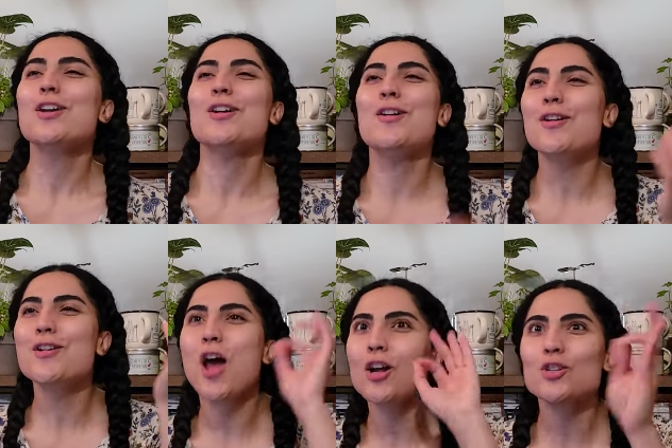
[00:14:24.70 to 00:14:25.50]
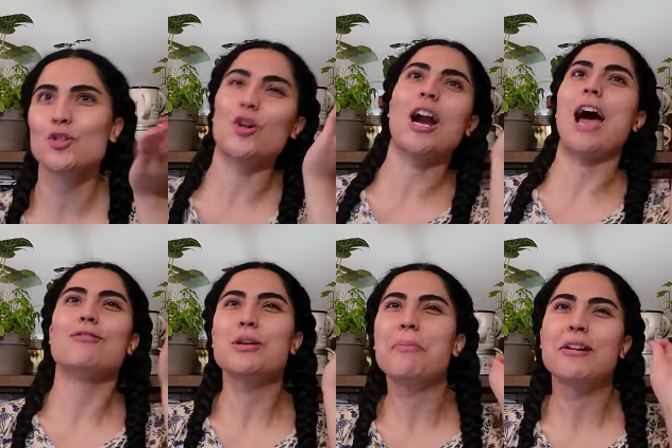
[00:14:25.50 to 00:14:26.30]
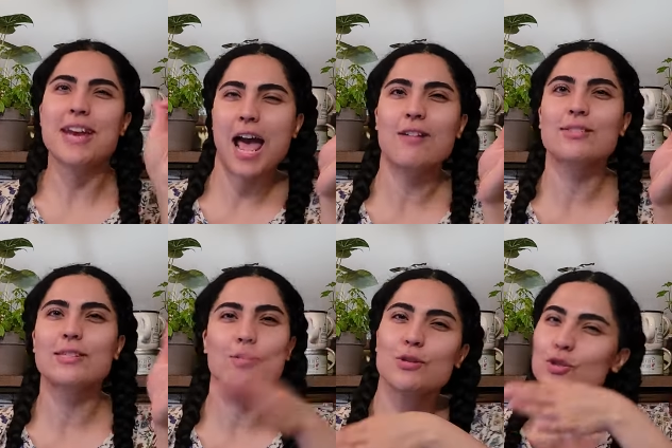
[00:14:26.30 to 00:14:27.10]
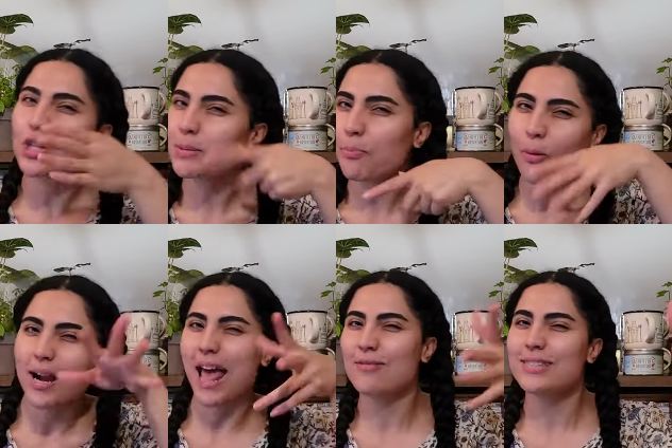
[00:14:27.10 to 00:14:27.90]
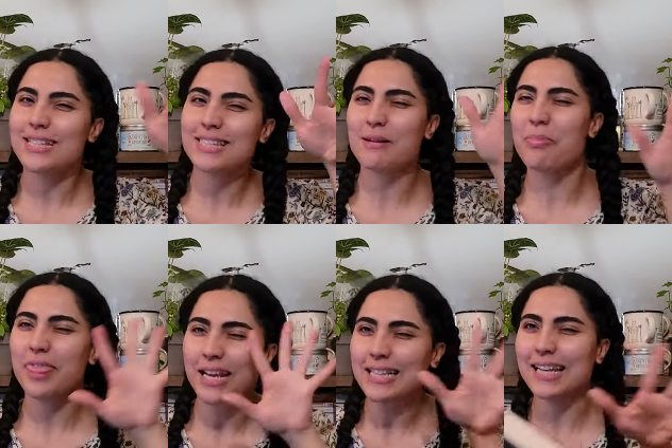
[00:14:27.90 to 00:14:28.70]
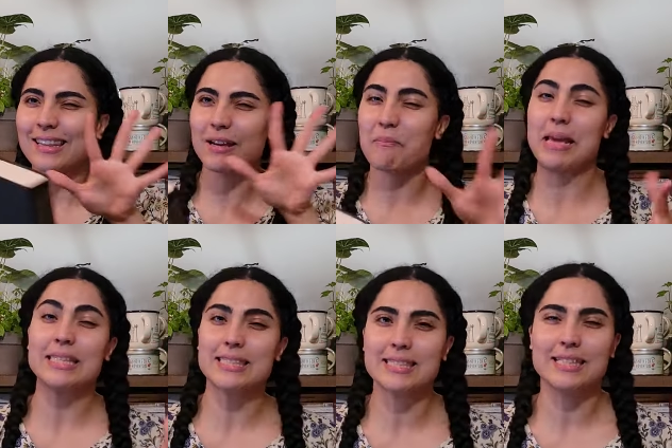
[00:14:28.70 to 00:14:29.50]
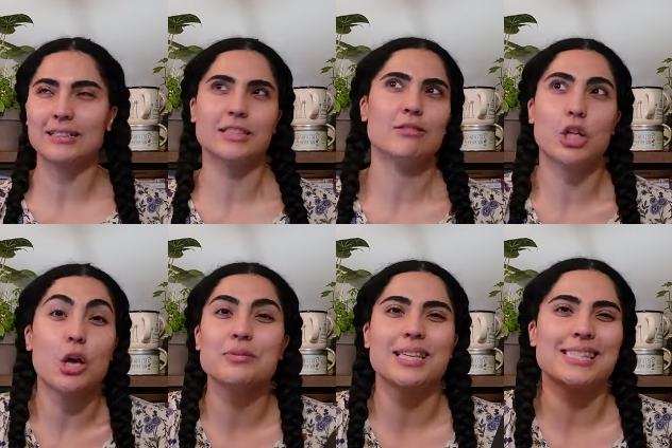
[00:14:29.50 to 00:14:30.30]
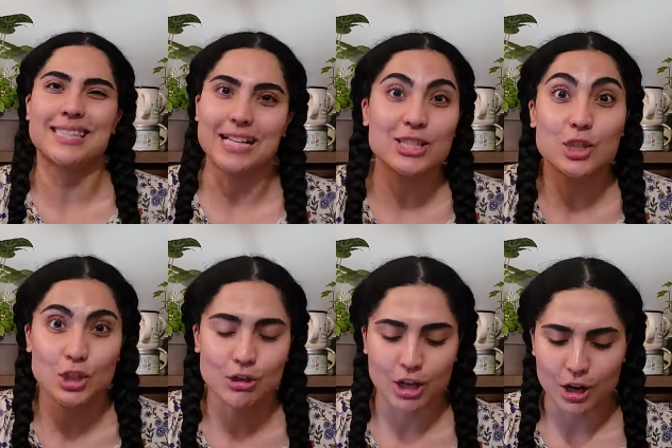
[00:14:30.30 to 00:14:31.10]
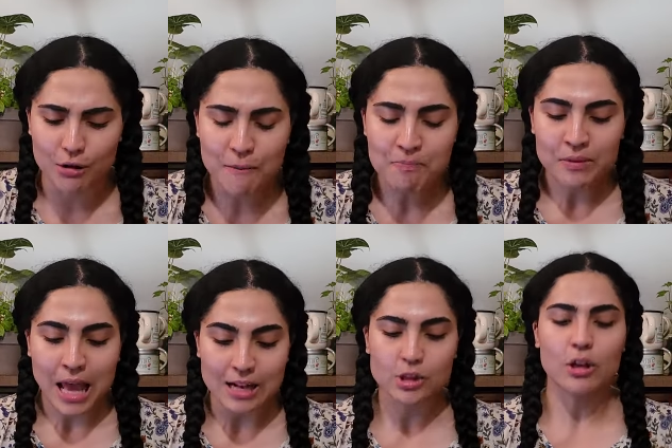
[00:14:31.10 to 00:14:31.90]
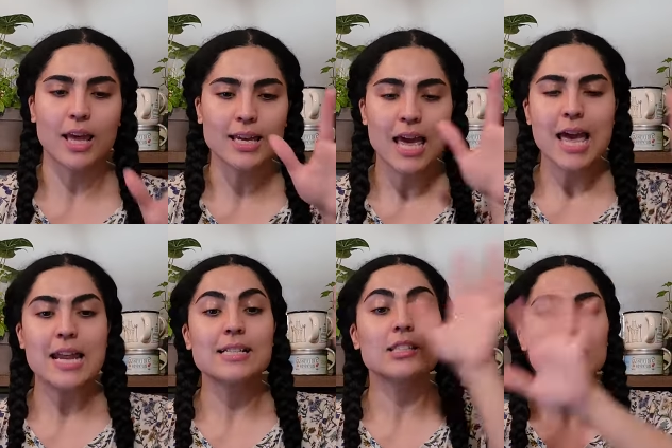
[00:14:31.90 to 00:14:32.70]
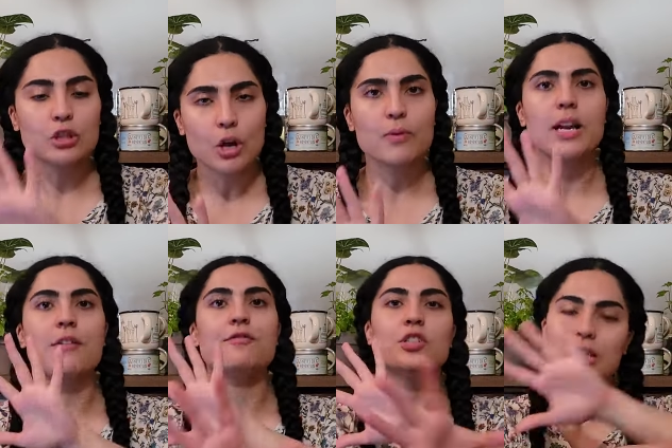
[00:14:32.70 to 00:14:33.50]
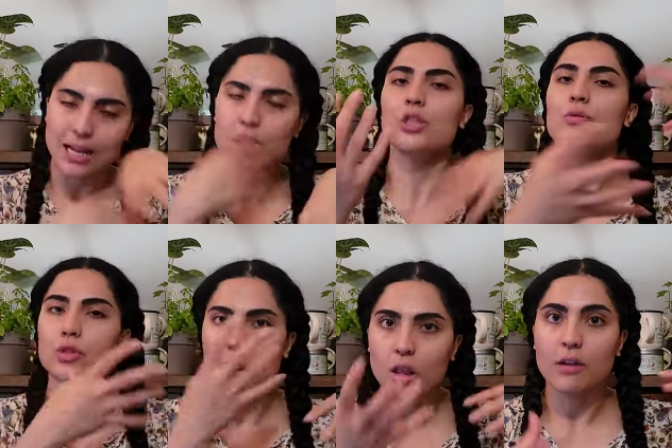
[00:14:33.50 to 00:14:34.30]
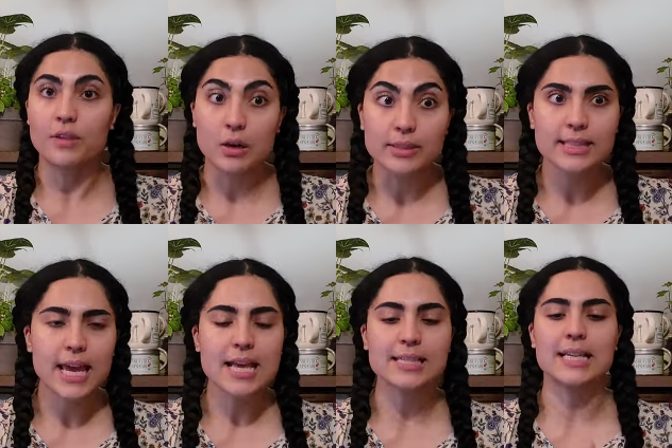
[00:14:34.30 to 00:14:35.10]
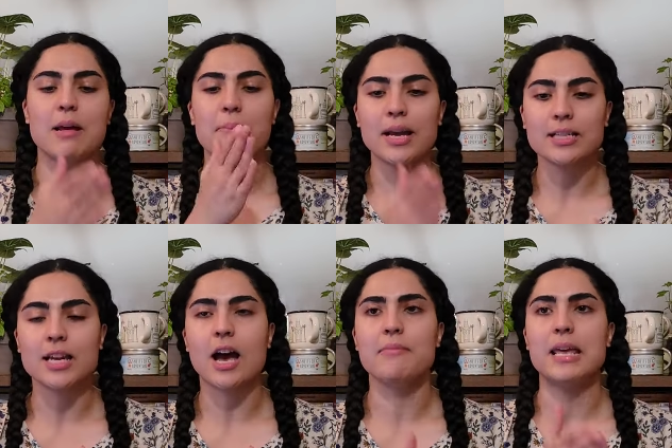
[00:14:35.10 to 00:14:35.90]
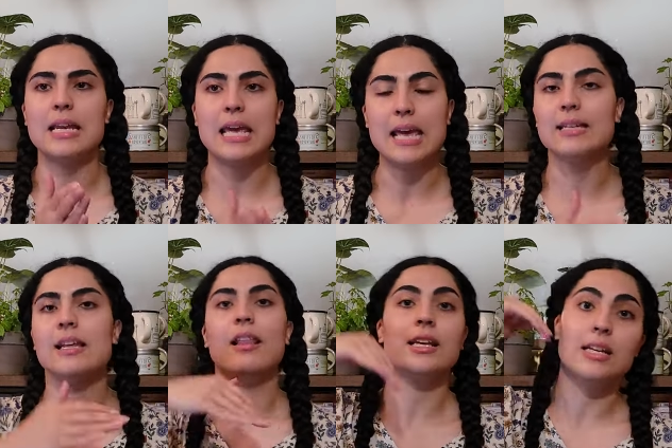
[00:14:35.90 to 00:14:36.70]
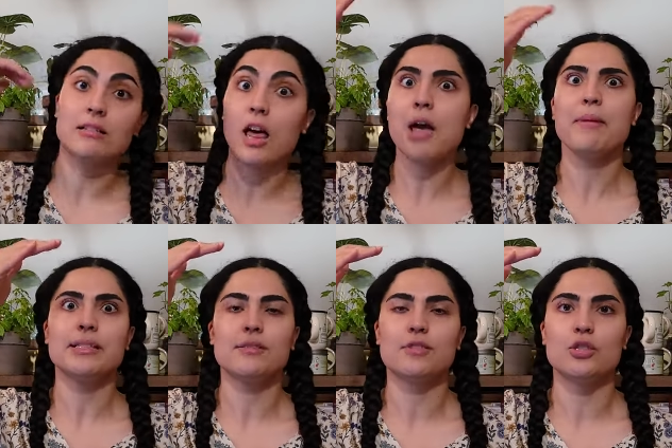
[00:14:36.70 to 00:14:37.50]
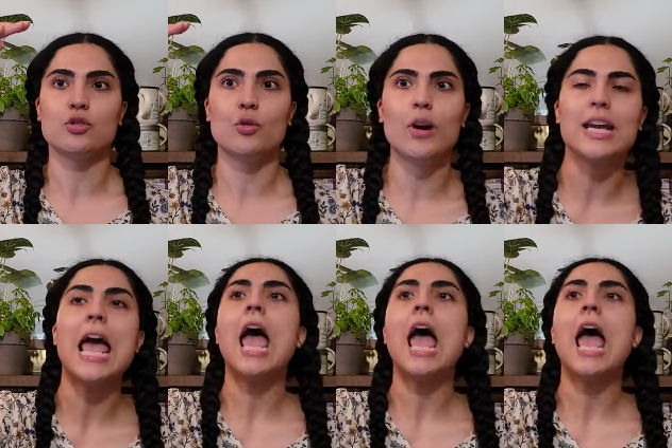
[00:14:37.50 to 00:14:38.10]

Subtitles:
you're not sure how to pronounce, so you just pronounce it something that like makes the closest sense to you. And so like it is slow enough to get used to all of those things, and then by the time that he hit the like the climax of the story,